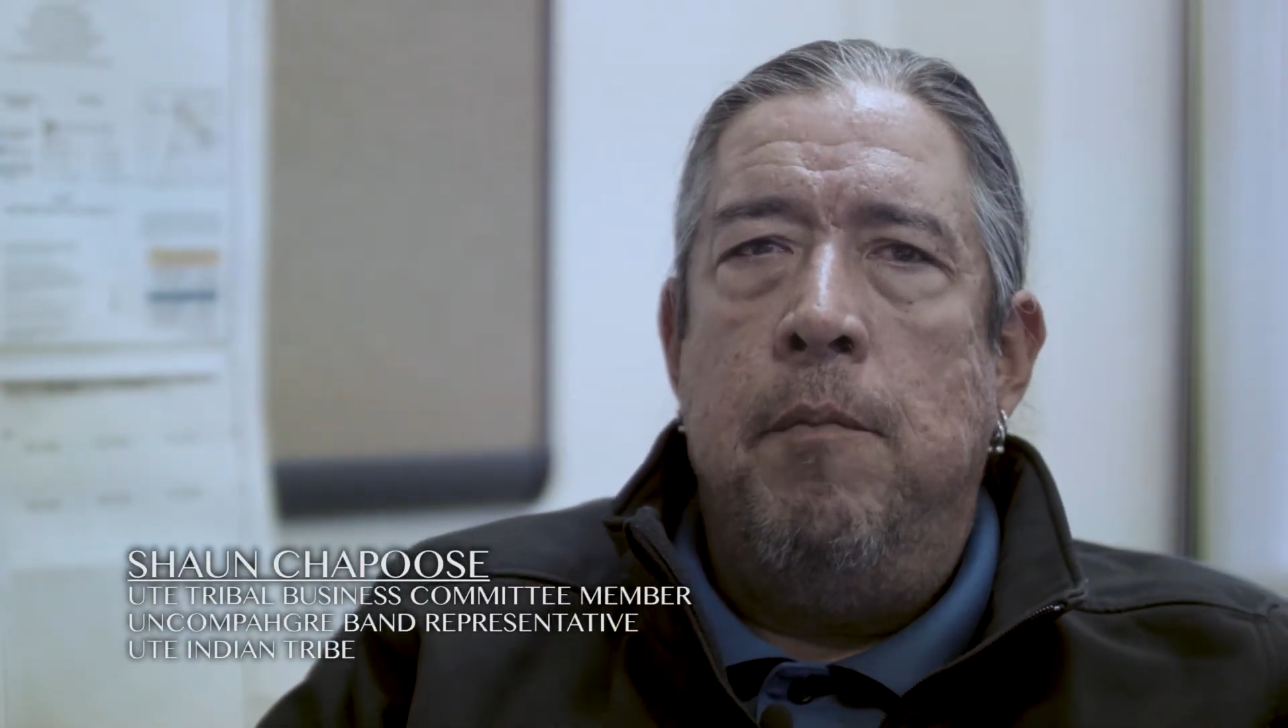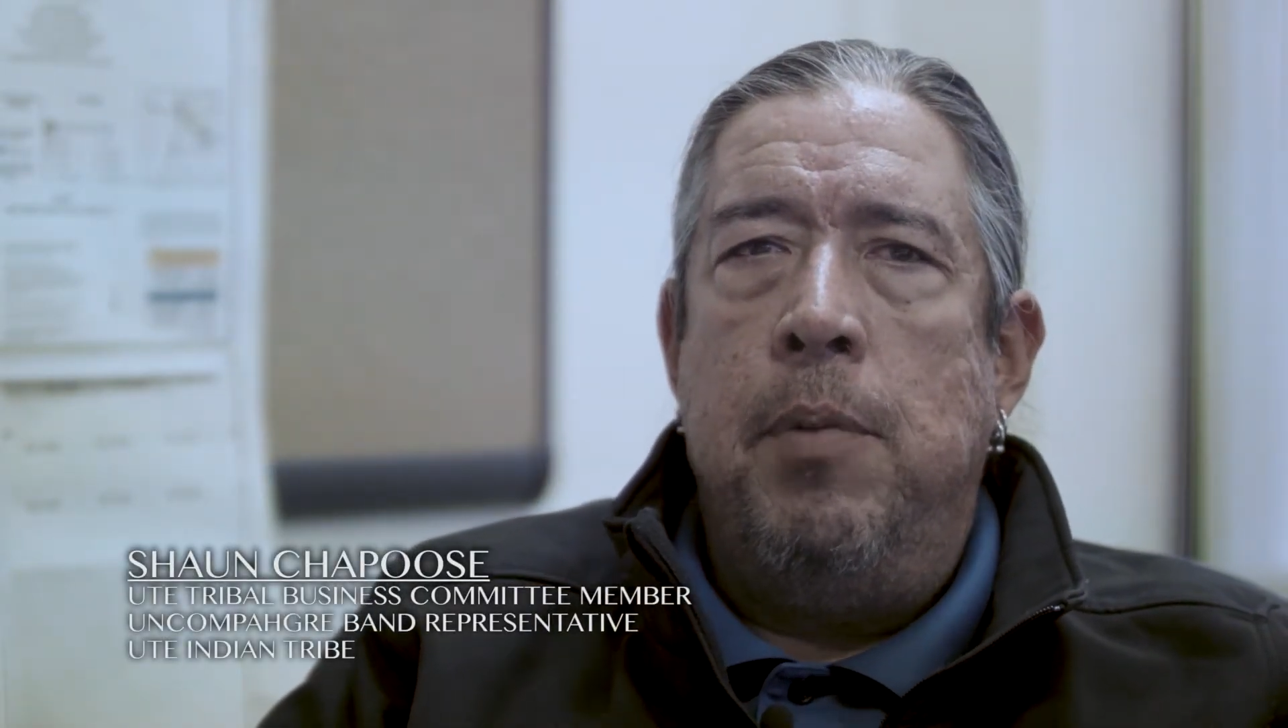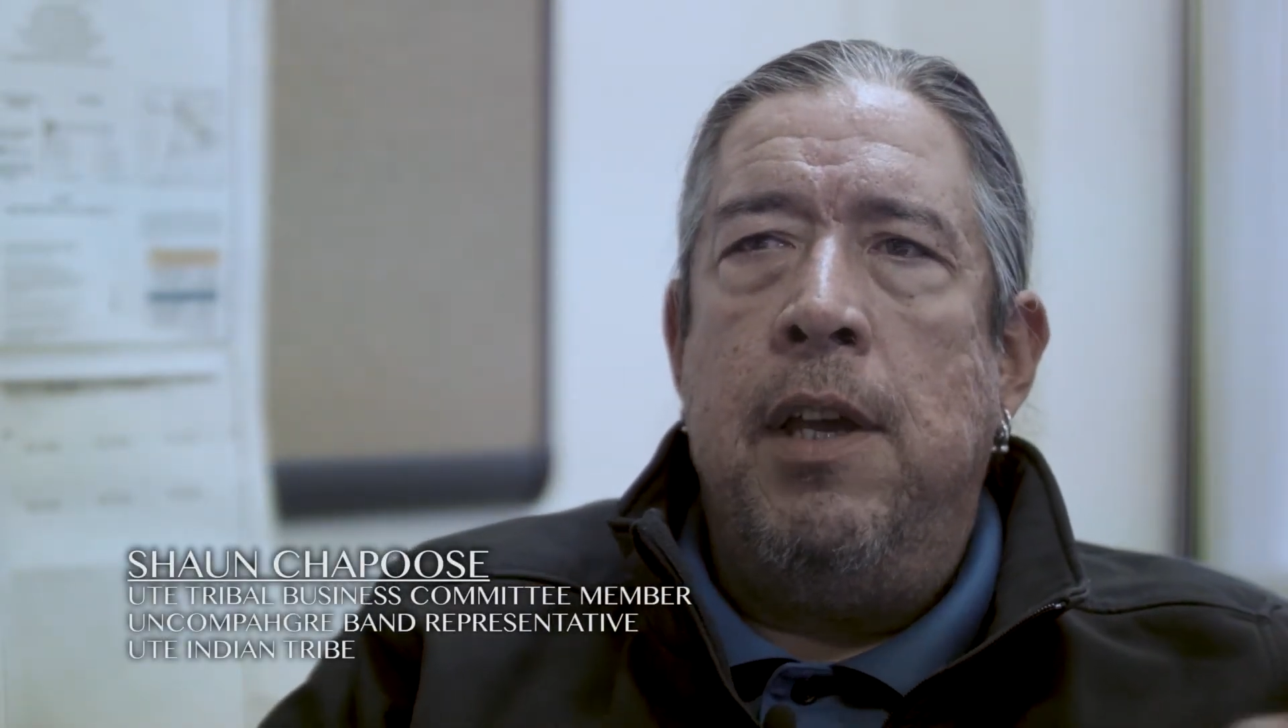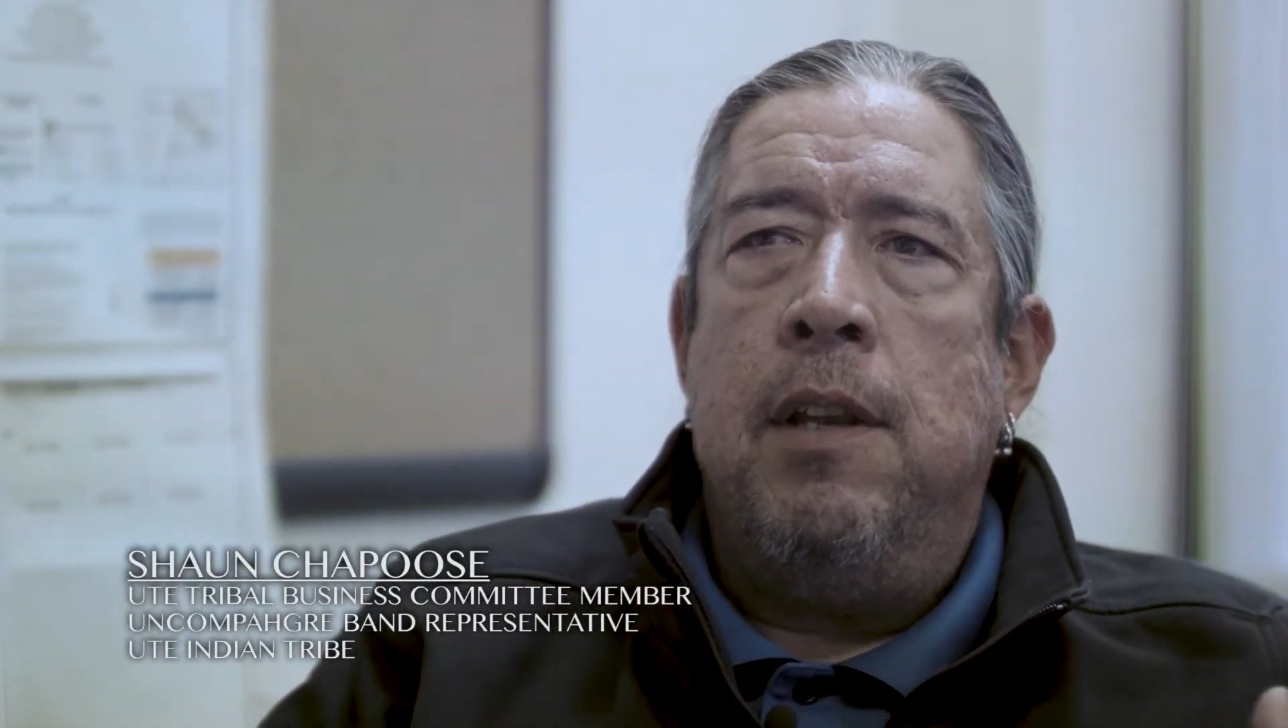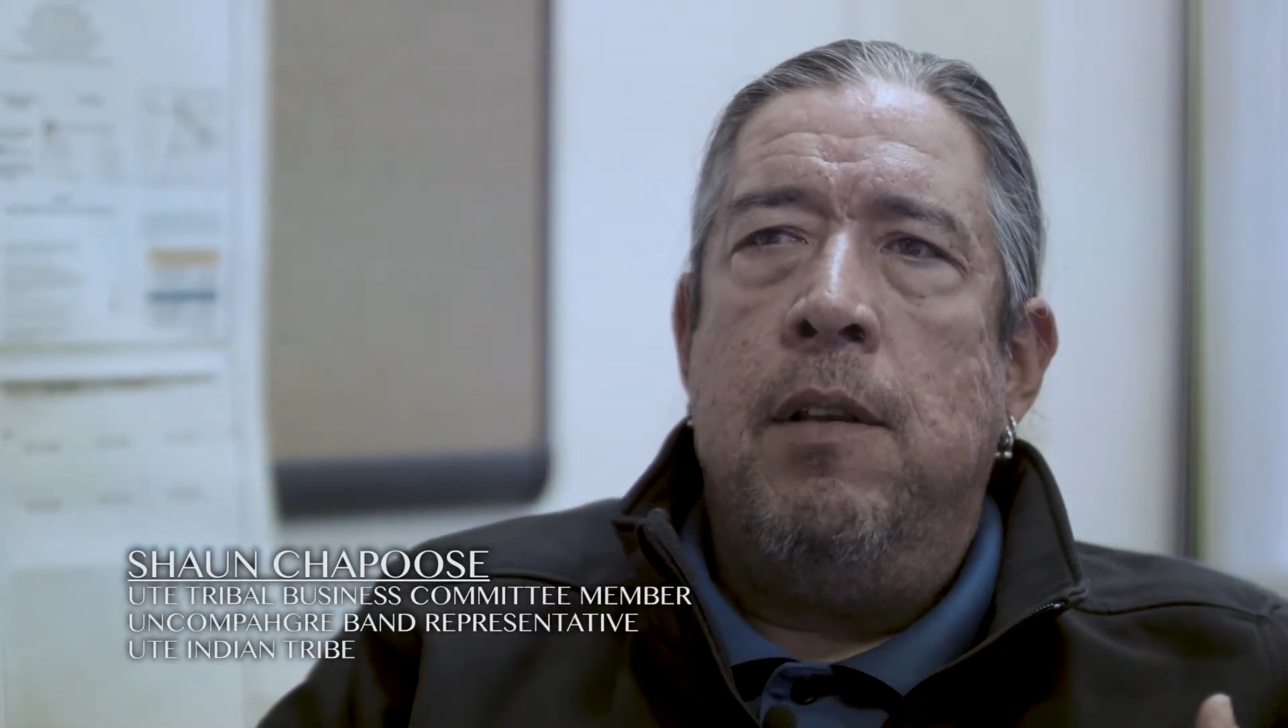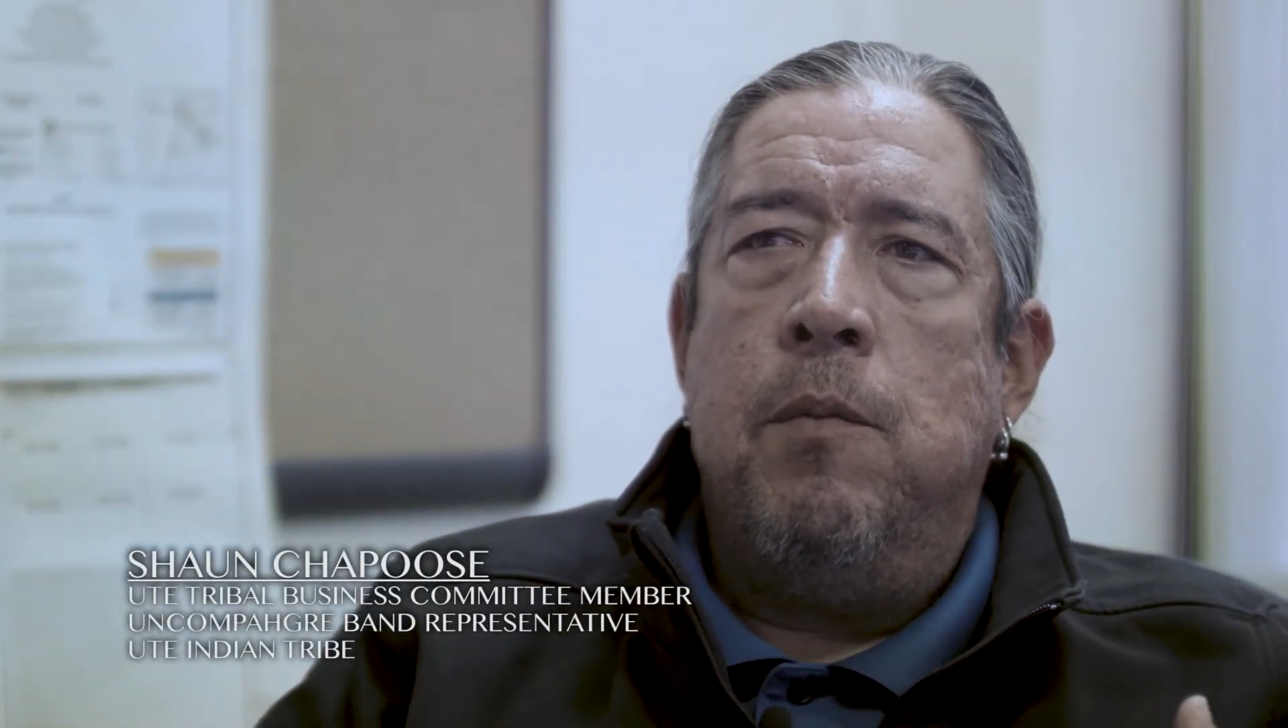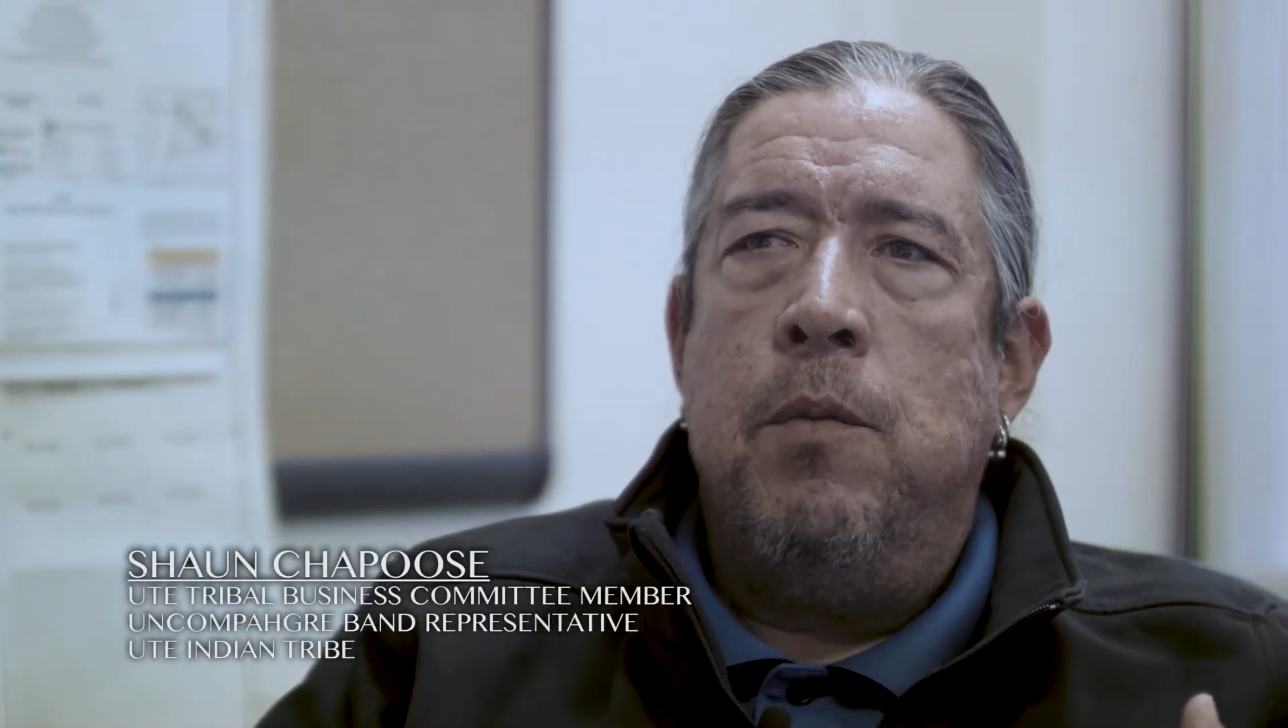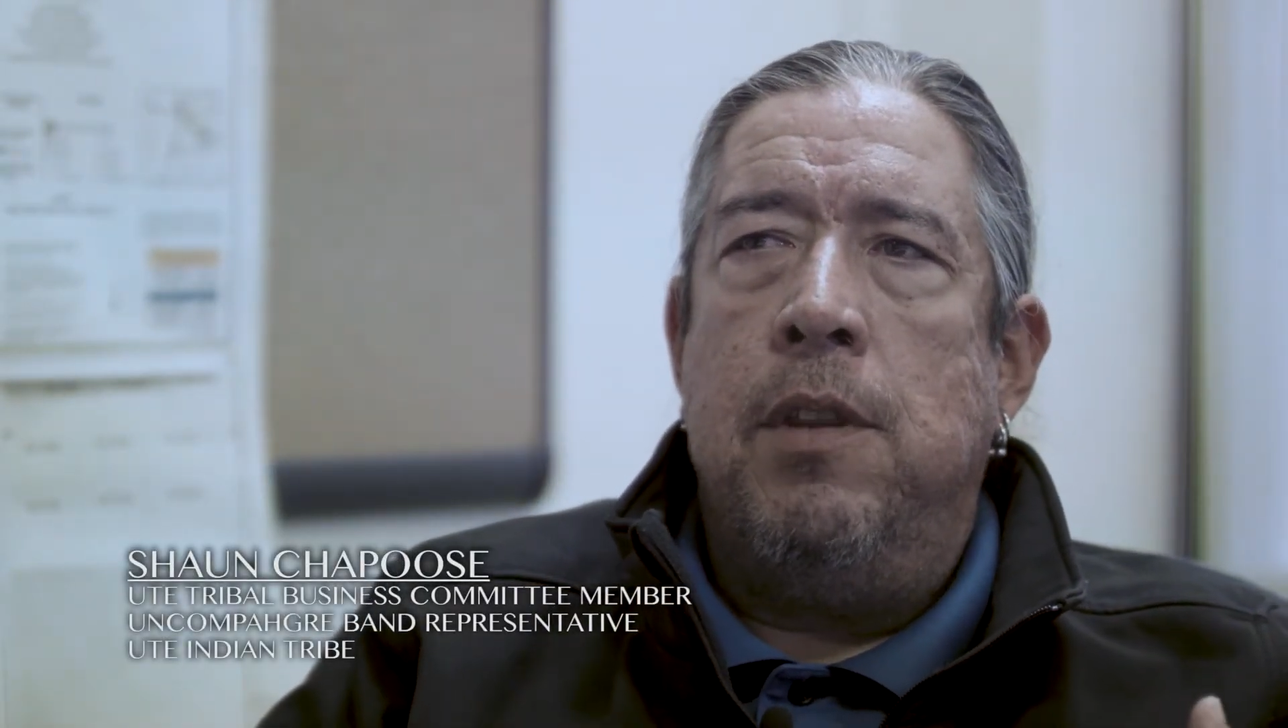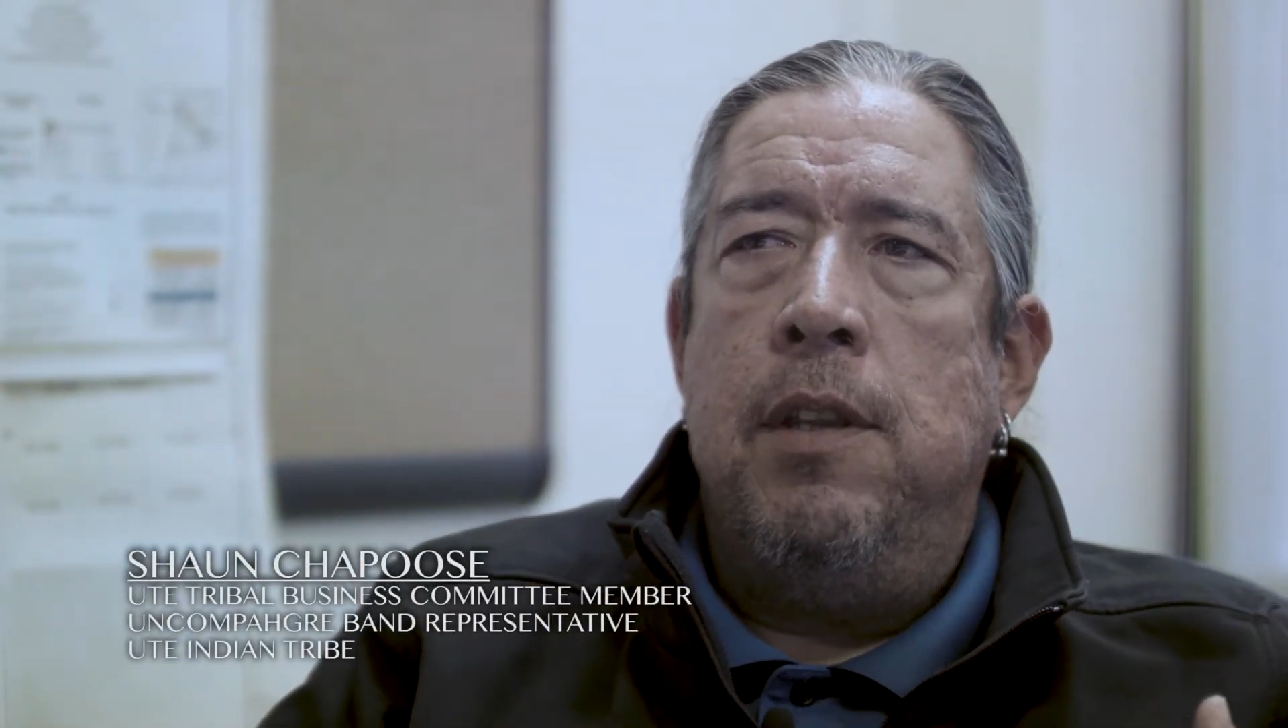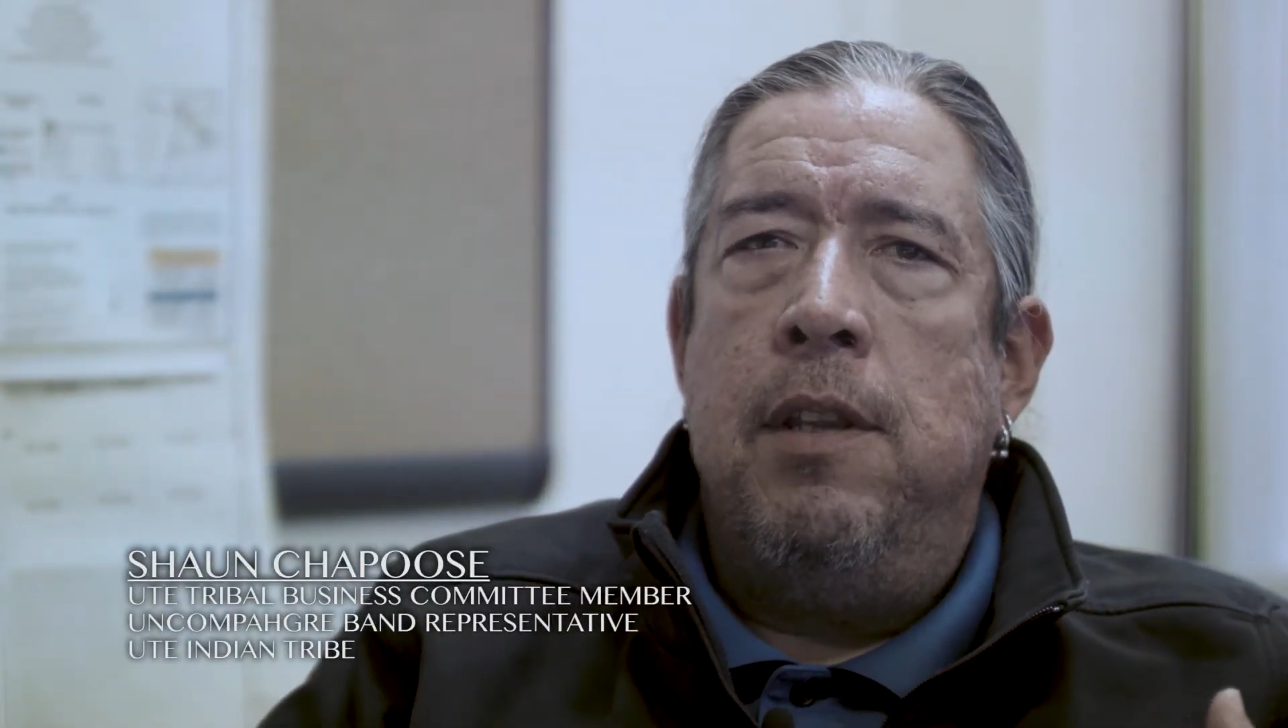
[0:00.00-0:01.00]
being
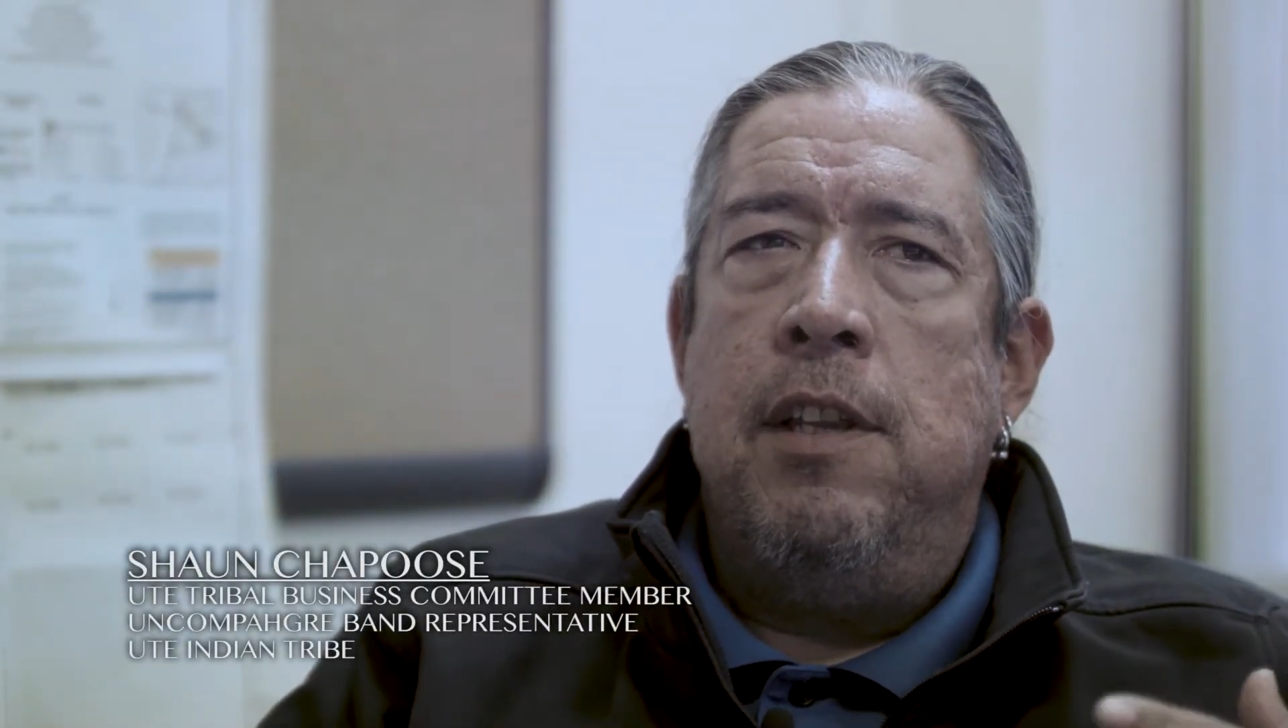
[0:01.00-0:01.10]
within